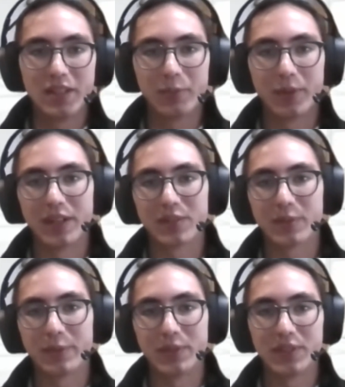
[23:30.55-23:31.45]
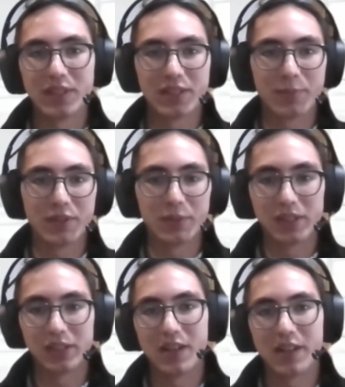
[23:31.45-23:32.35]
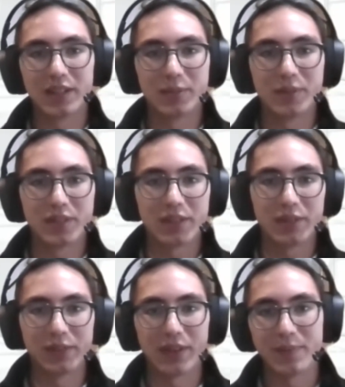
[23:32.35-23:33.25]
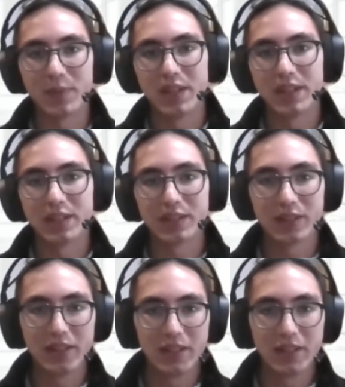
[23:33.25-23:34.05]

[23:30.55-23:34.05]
Whereas if we see someone doing a login once every 5 minutes